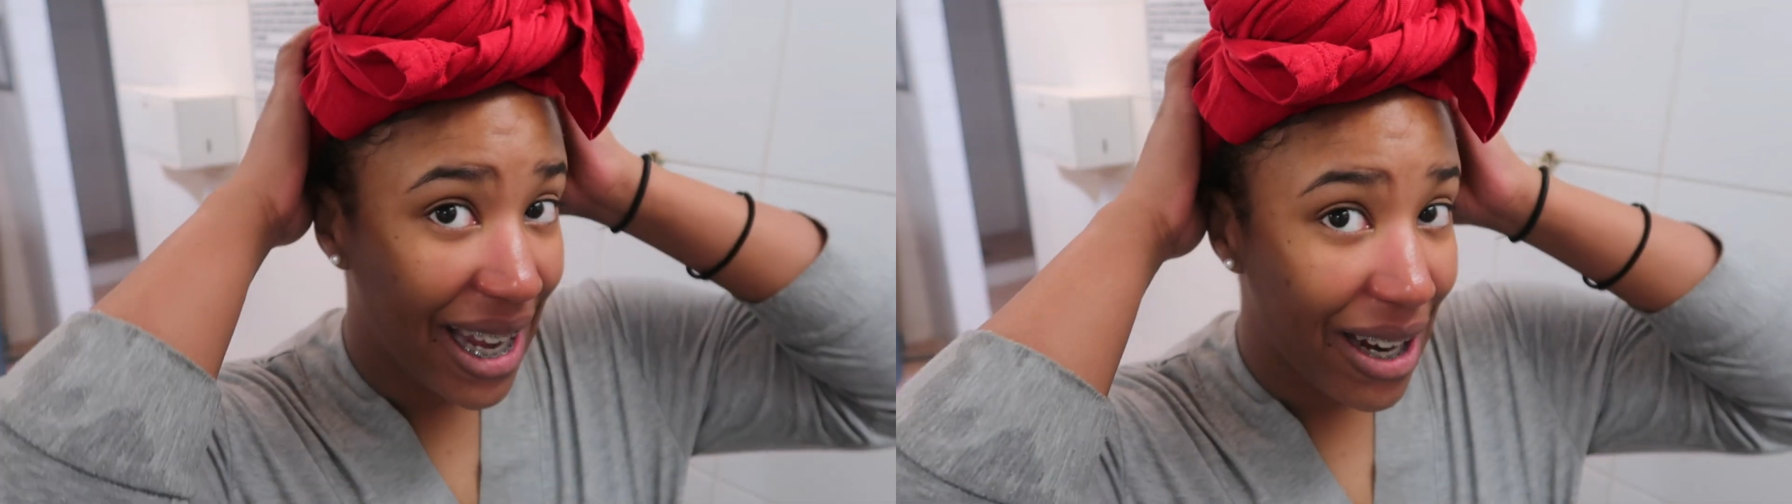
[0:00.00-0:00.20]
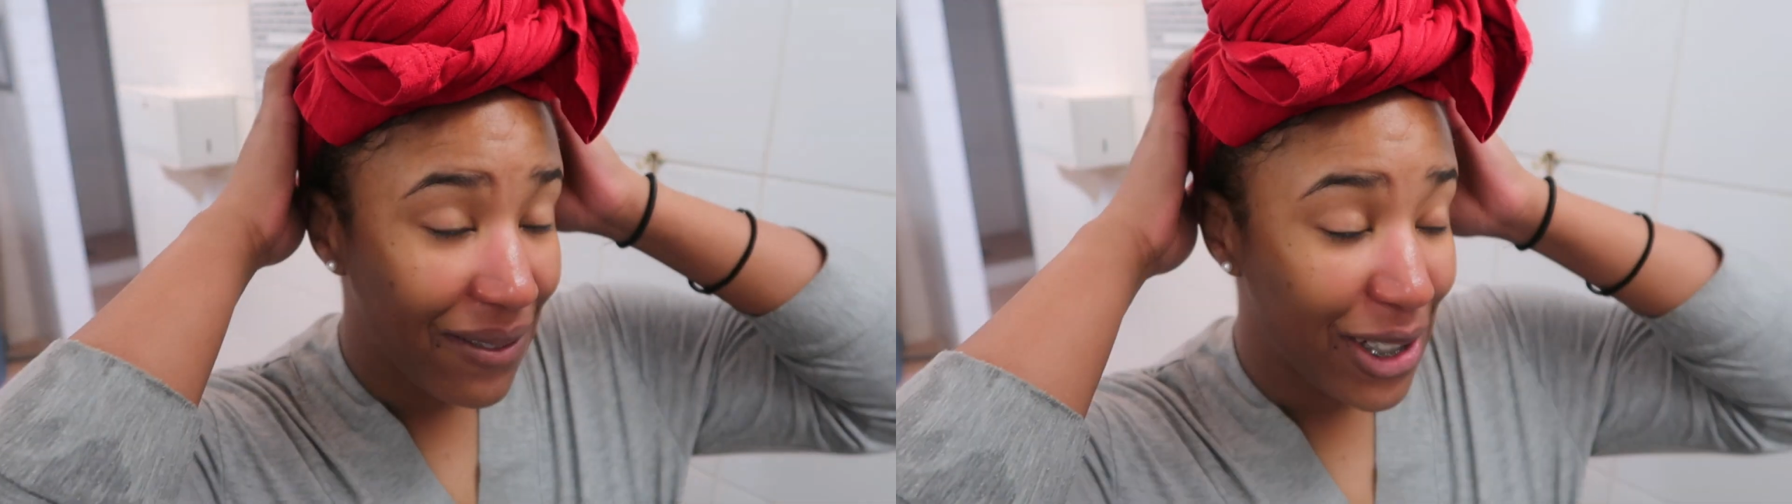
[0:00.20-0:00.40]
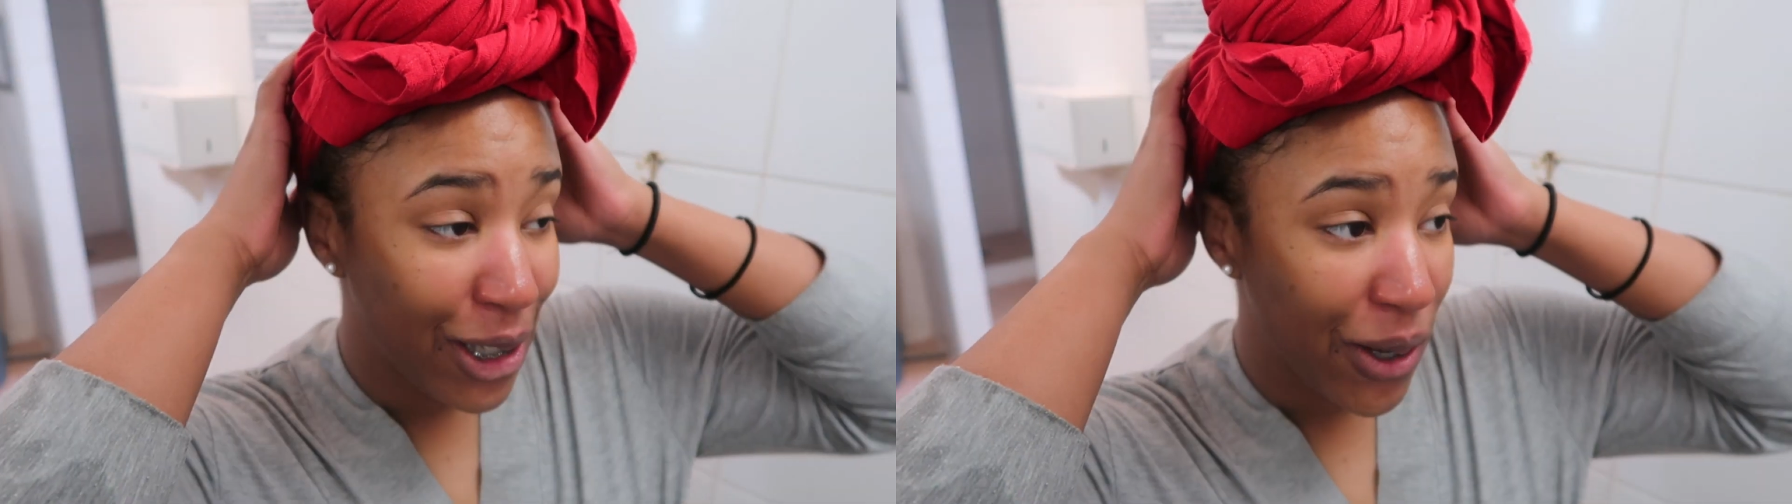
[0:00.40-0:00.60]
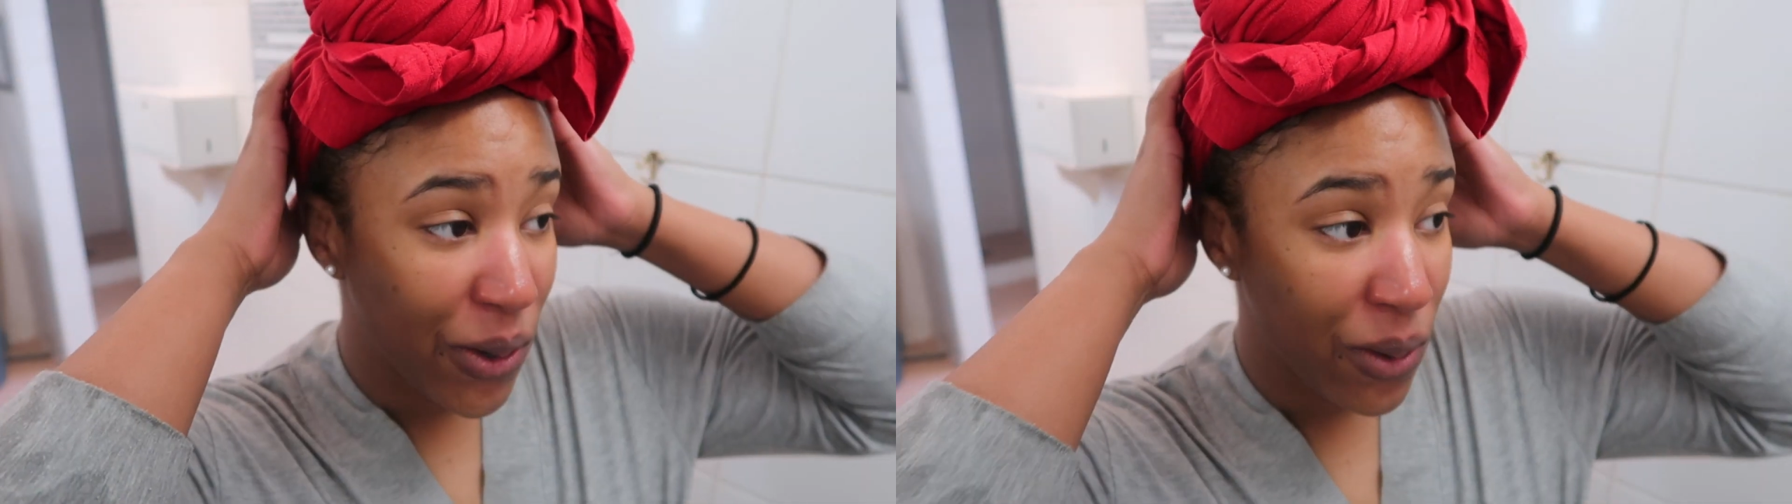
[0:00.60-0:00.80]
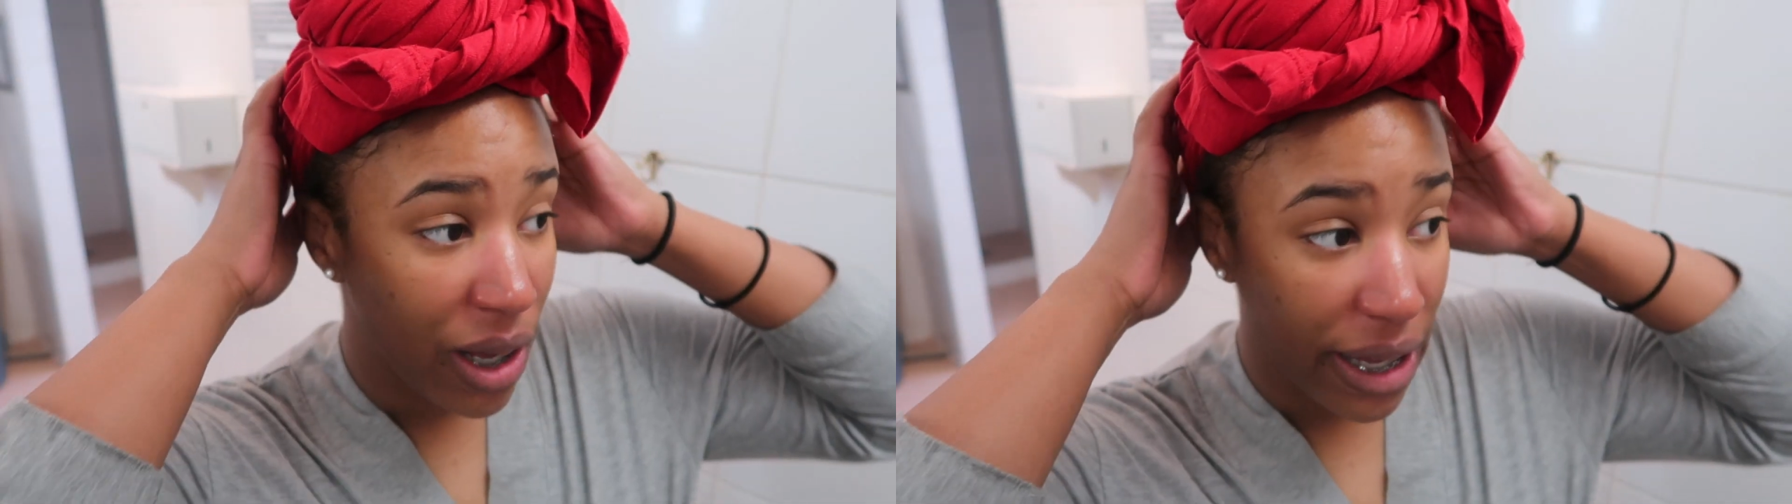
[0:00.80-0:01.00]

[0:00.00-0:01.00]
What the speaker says: hair video